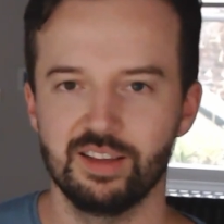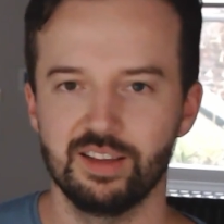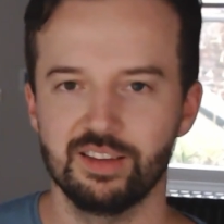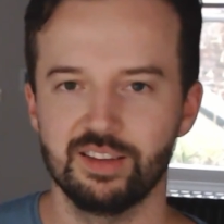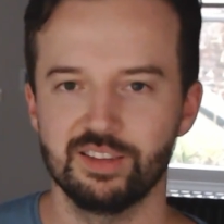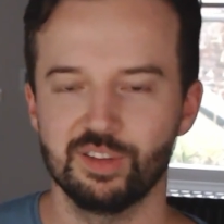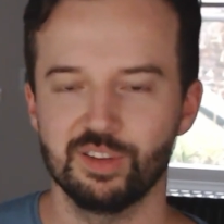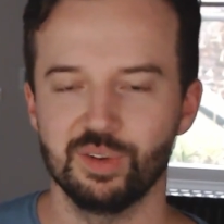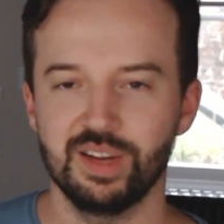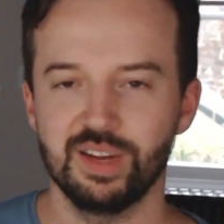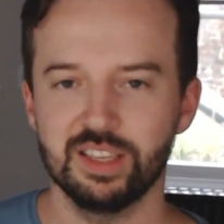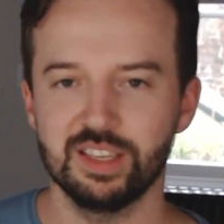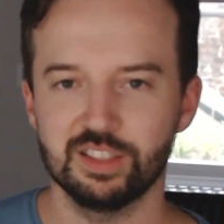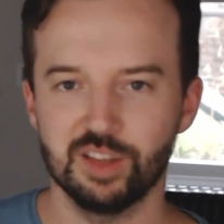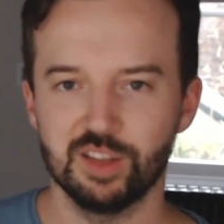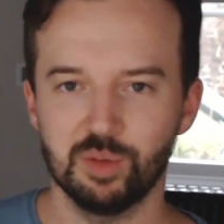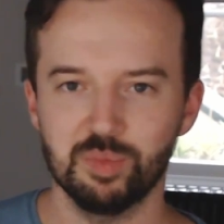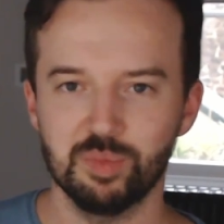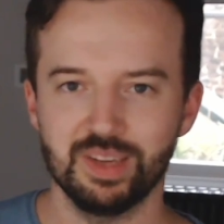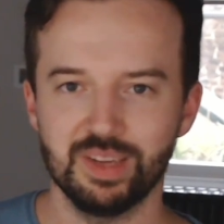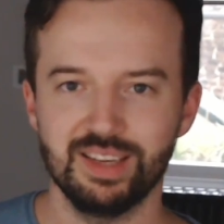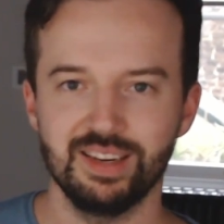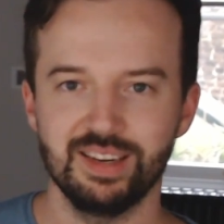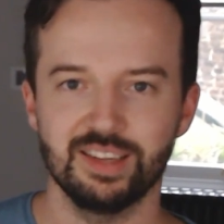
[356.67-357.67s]
So that's
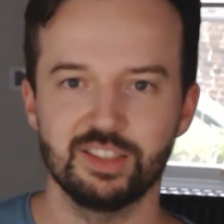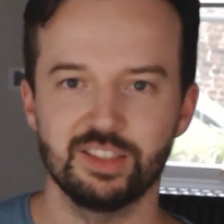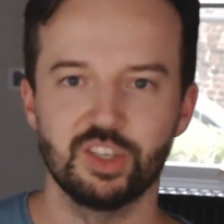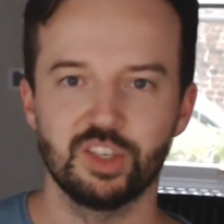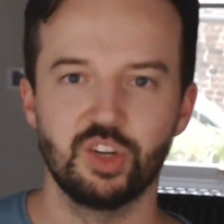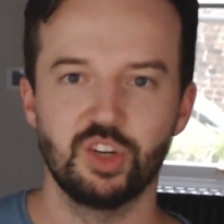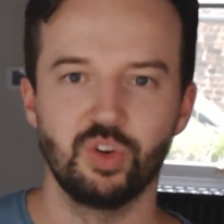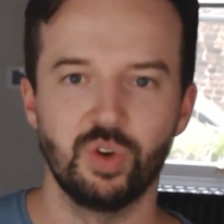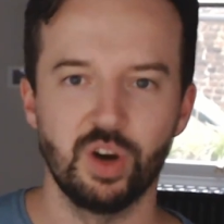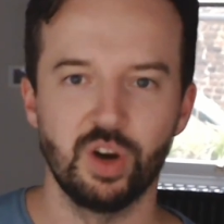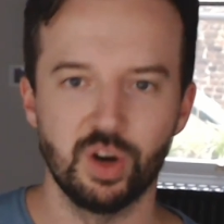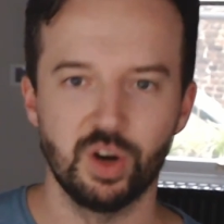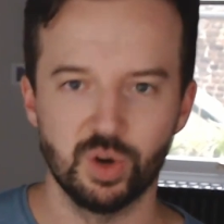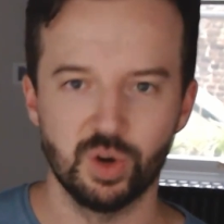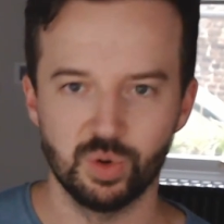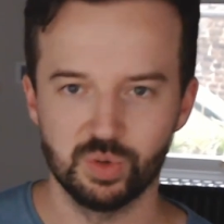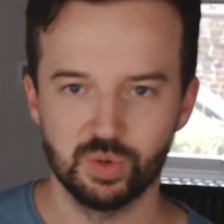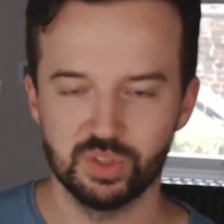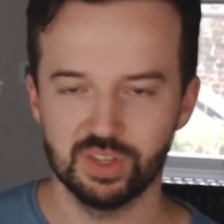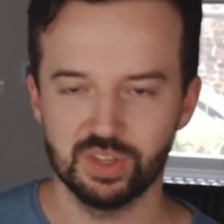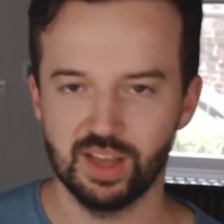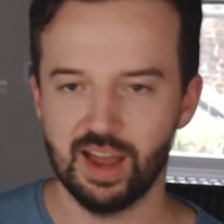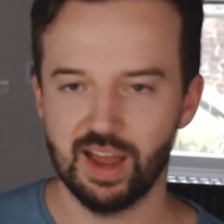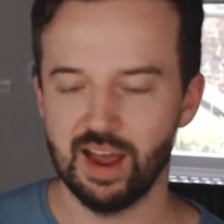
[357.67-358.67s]
something that
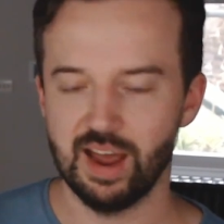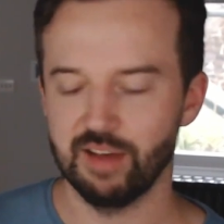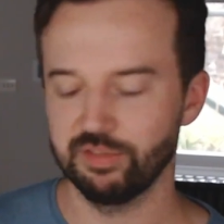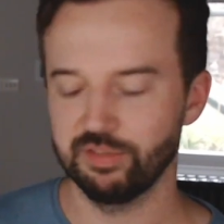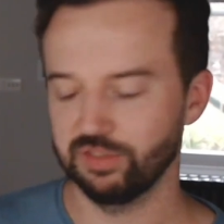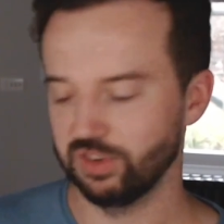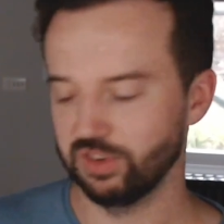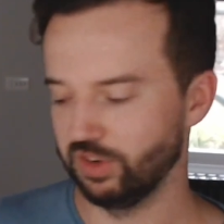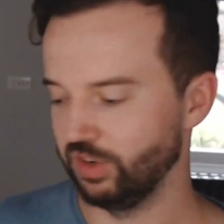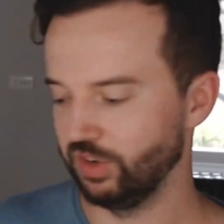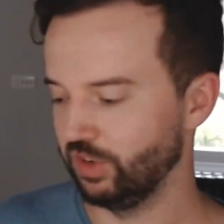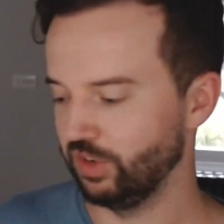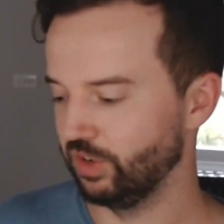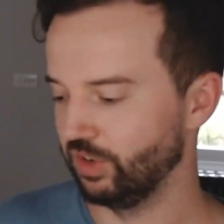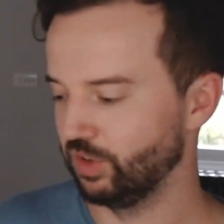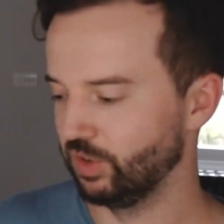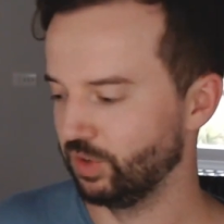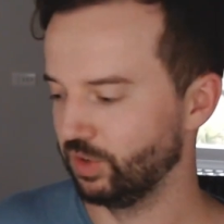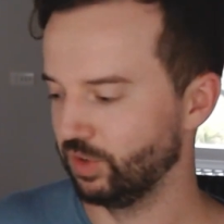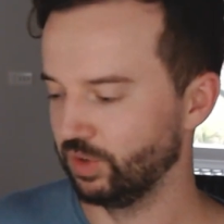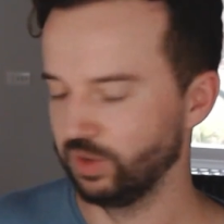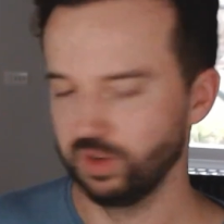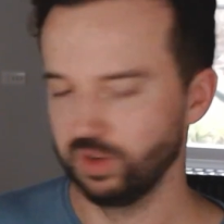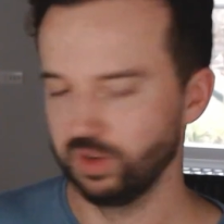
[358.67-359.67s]
grows after
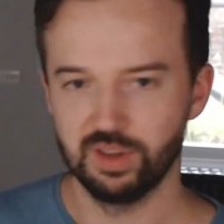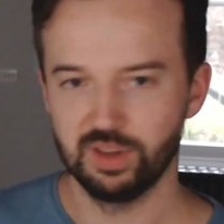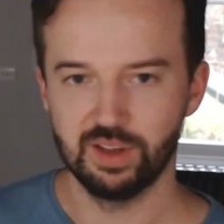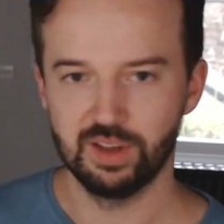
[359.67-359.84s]
you